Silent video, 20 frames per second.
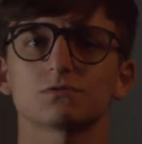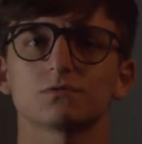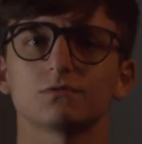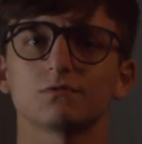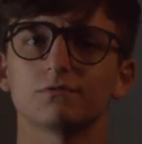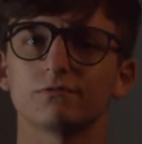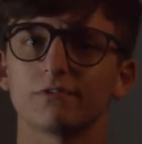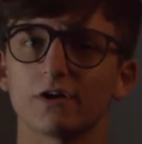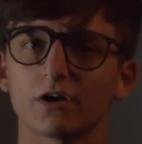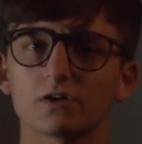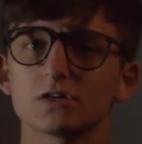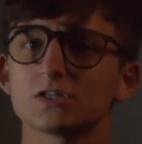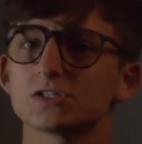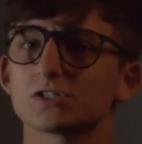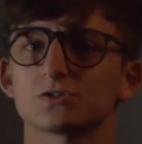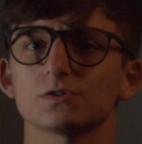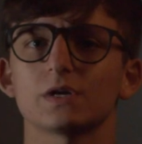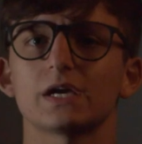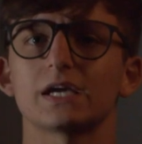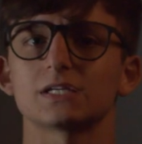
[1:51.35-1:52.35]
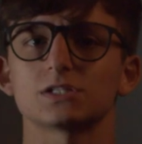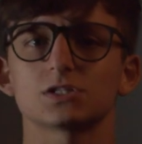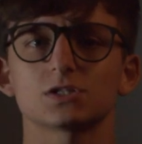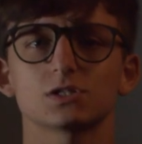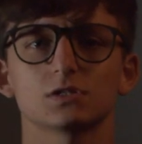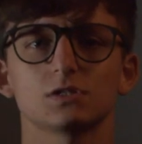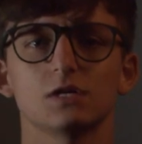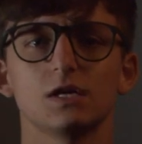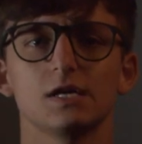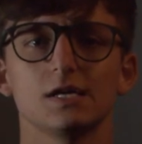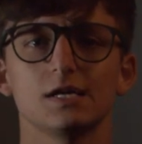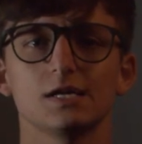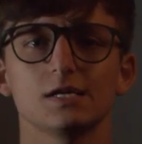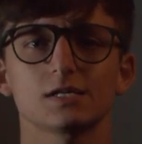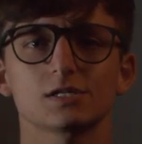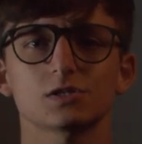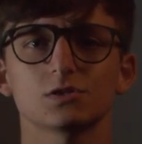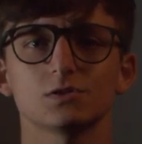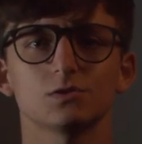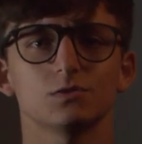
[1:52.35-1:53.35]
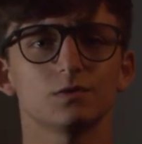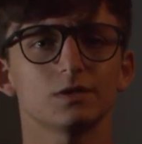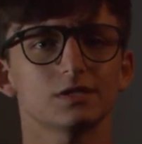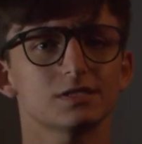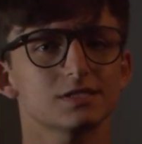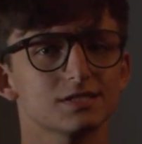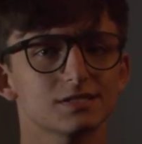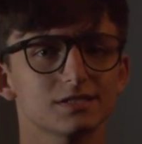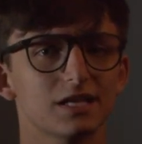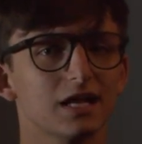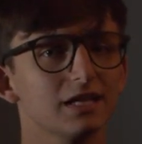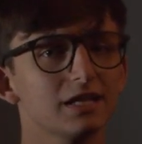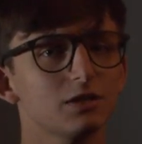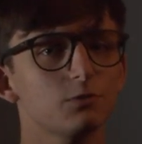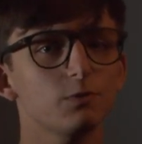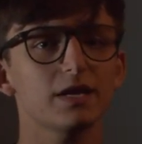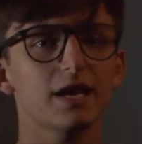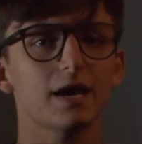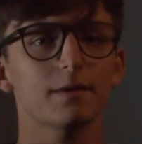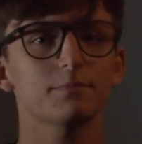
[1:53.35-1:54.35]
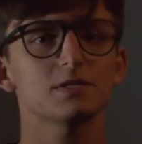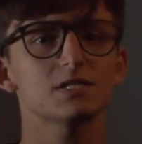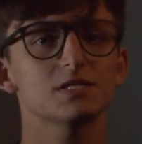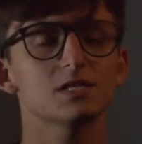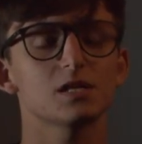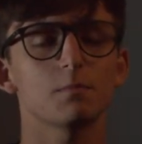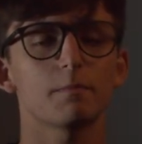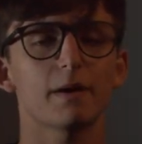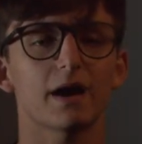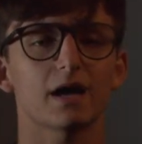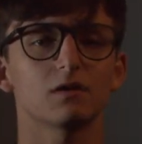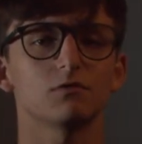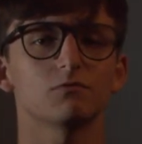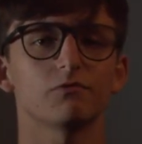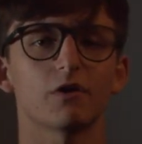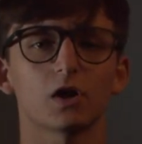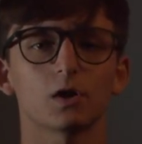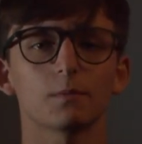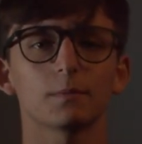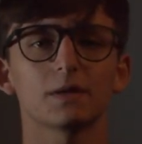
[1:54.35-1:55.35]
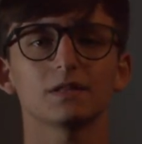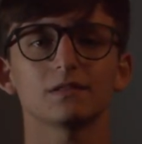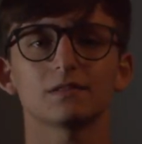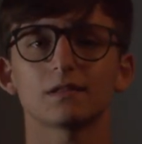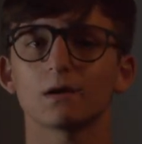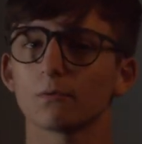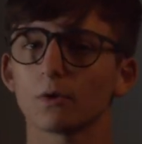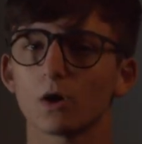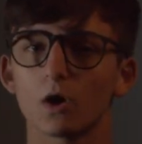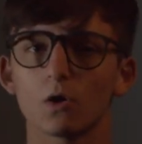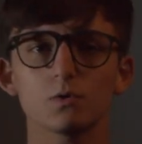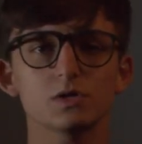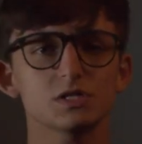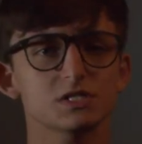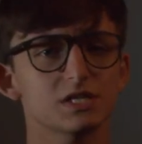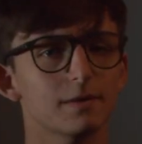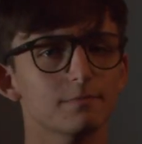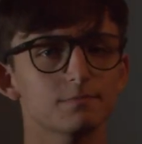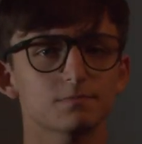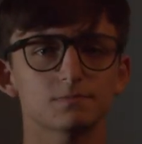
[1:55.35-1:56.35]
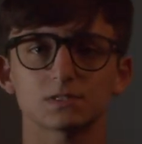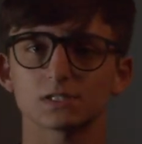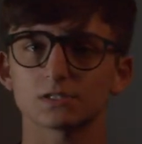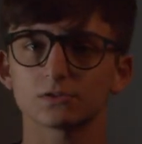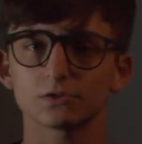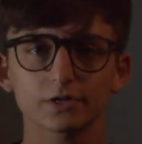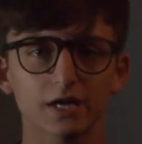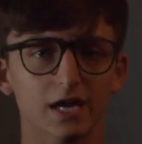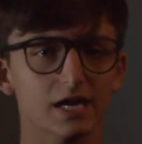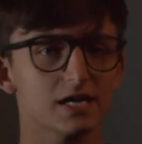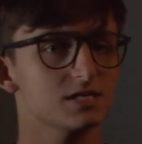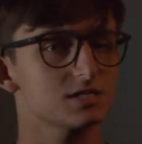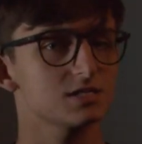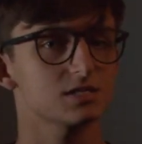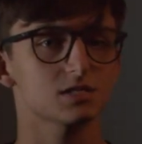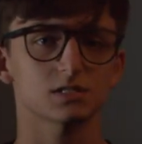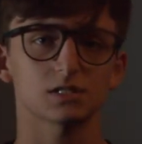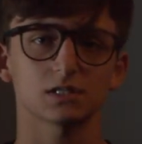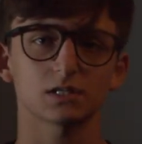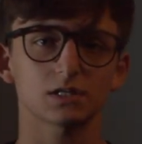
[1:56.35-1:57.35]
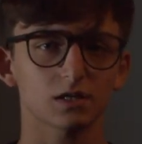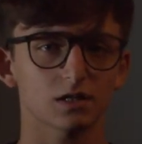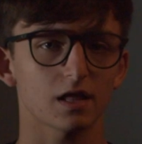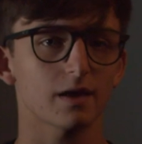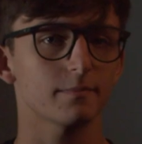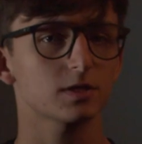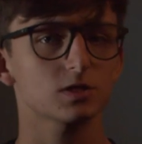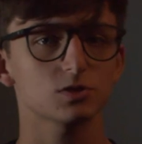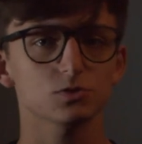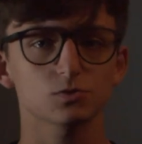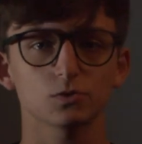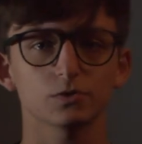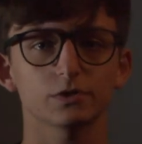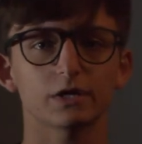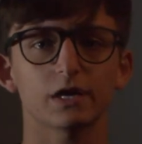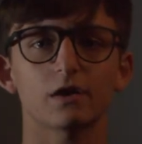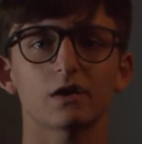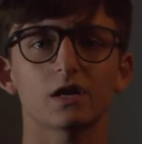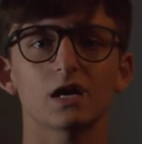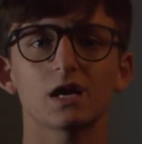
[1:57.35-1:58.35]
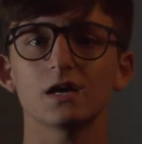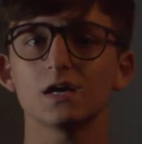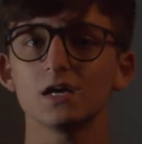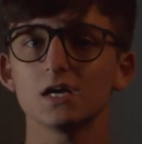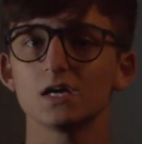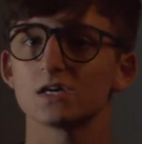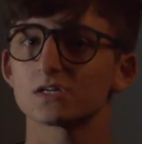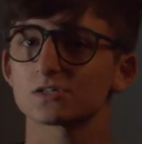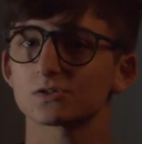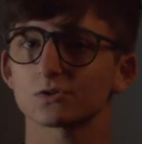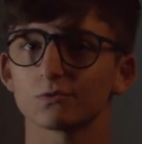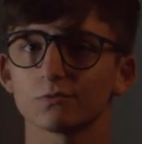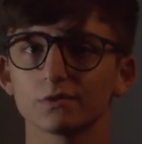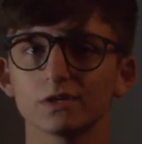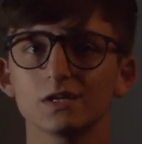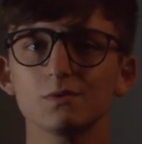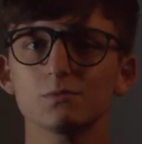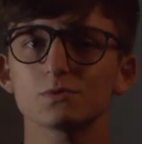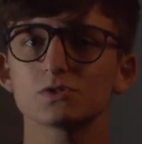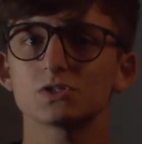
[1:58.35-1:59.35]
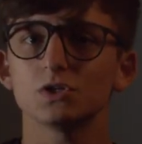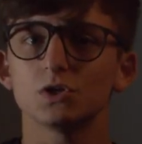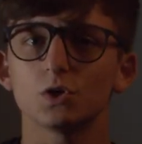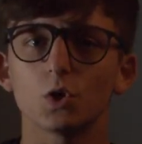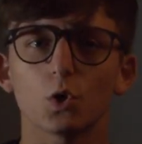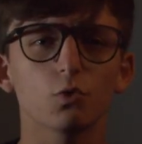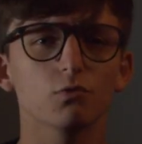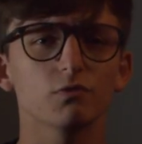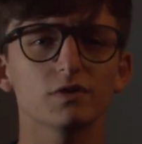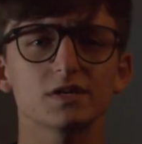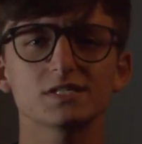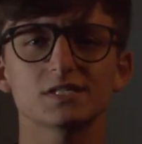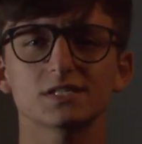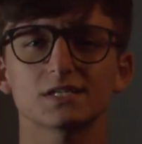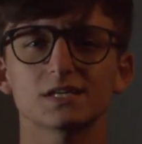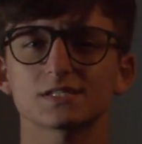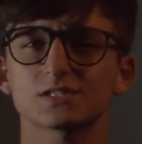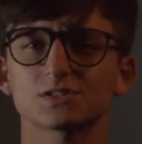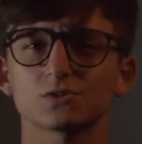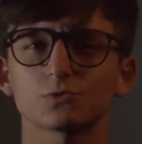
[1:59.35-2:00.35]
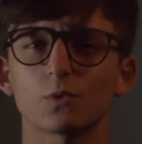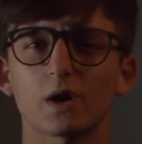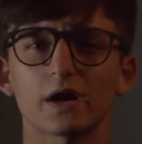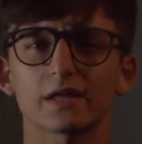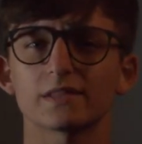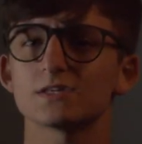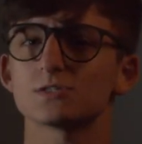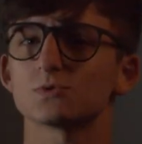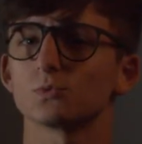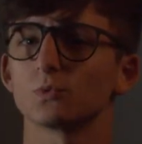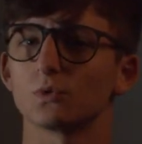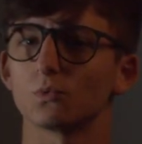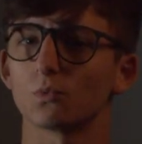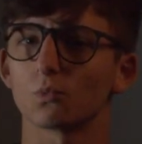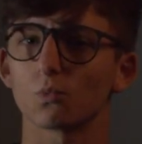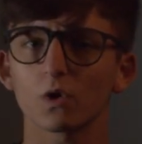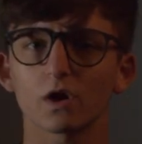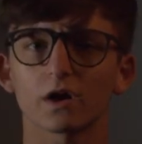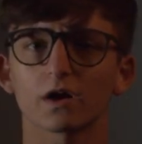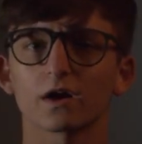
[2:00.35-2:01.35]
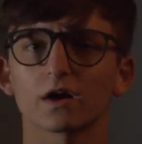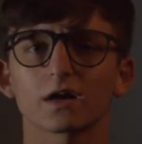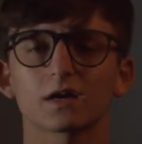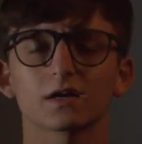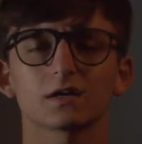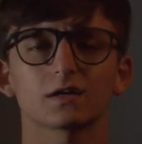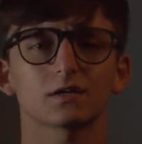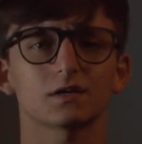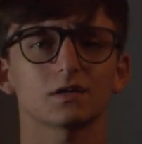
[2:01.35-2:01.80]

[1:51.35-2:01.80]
Very strange. So it's not like we kept these in a bad environment. They were always kept in their case in a climate controlled area, so there really was no reason as to why these wouldn't work.